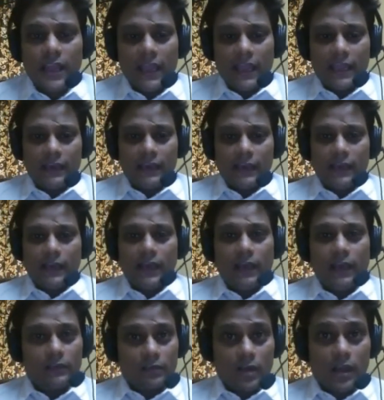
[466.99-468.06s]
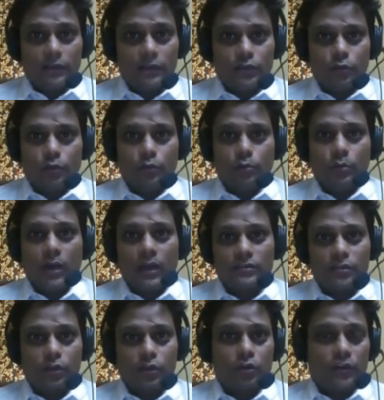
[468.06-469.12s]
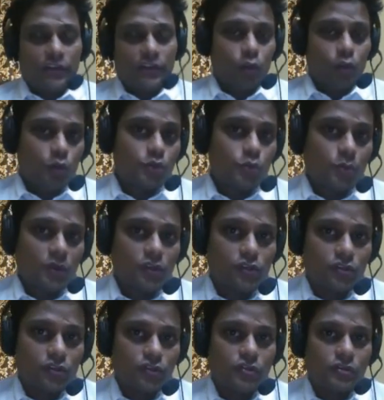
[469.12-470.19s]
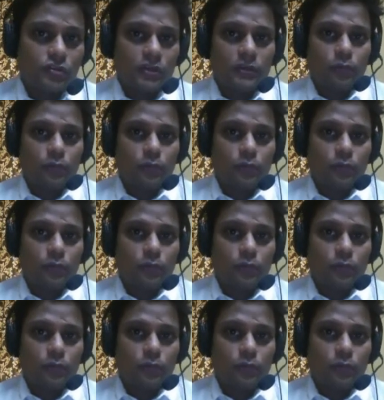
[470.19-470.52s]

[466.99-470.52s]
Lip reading: and I'll try to answer even those questions